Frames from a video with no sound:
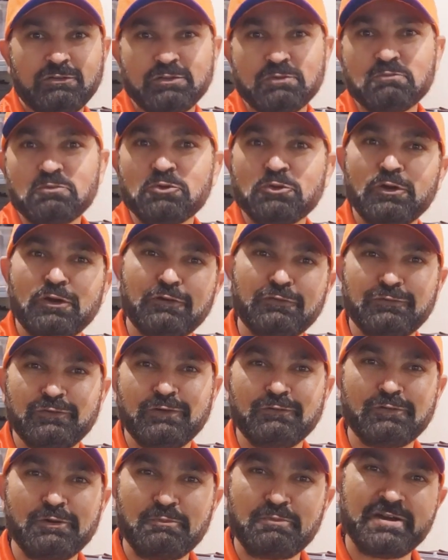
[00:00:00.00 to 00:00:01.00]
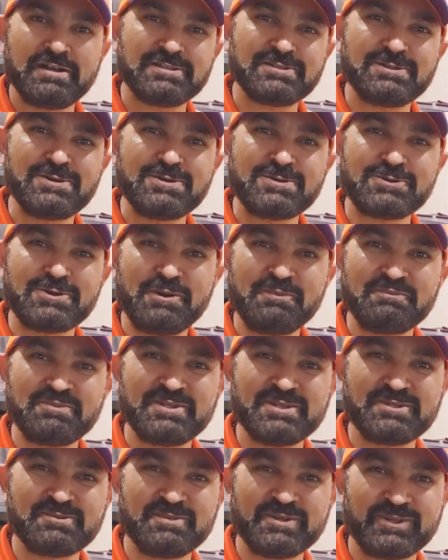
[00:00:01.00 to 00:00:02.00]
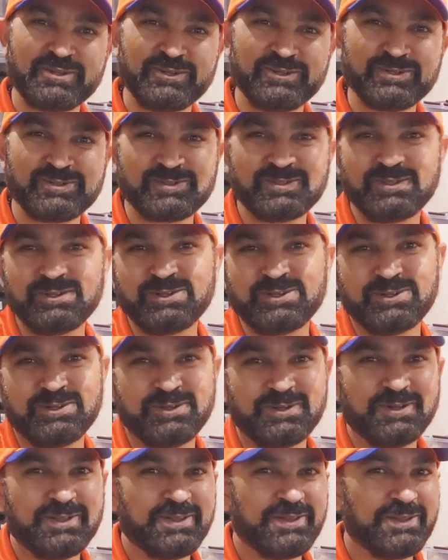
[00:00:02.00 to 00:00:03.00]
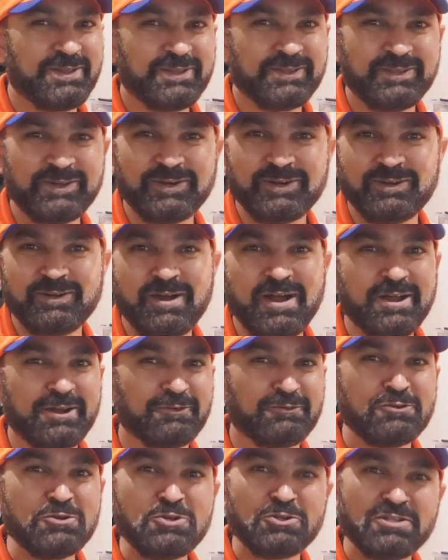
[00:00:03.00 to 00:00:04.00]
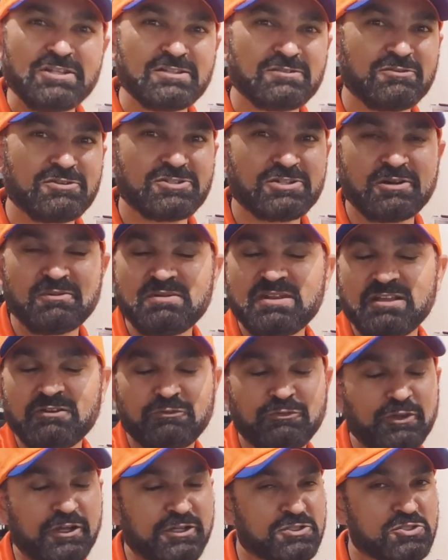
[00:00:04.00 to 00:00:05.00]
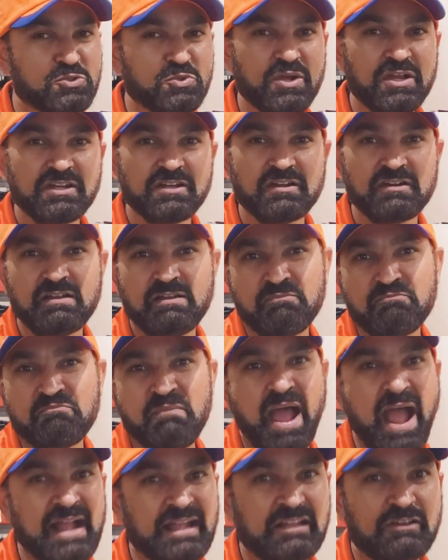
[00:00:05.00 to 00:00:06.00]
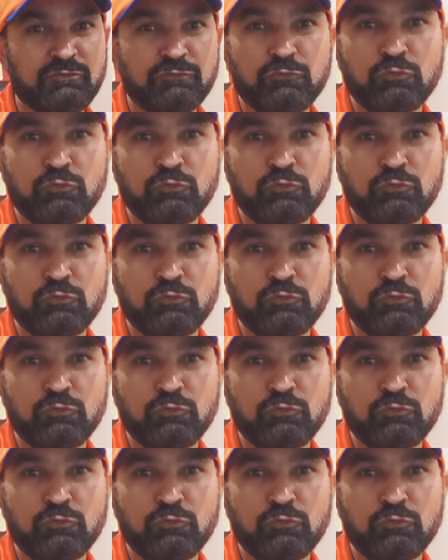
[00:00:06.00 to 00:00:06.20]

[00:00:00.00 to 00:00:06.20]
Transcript: mood of our President Trump is, because there are a lot of duties which are being fluctuated back and